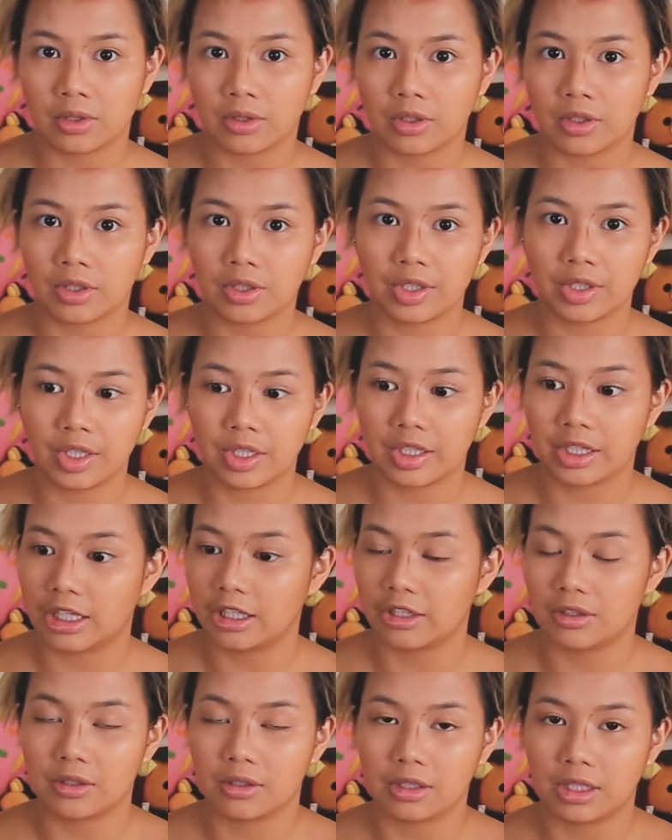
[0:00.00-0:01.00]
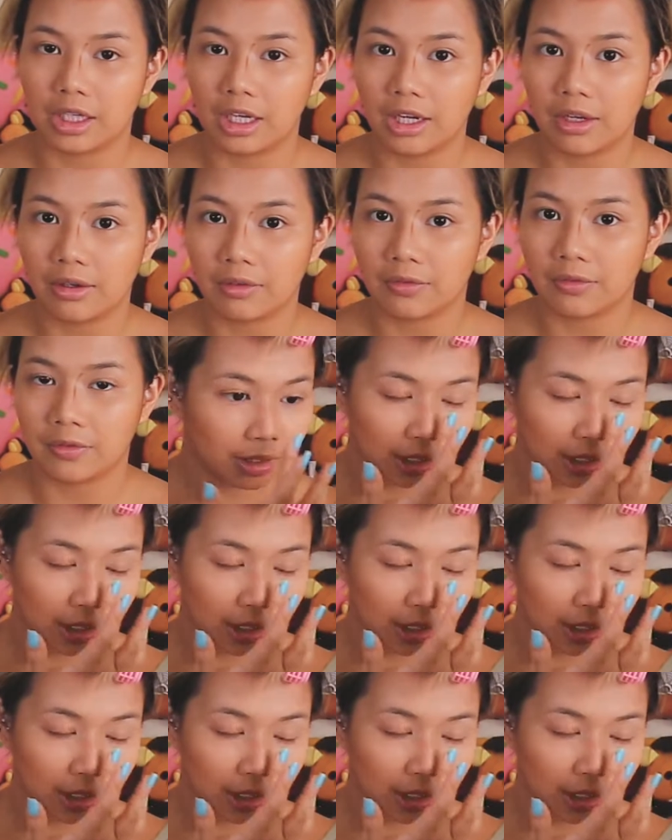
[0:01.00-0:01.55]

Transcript: already naturally have.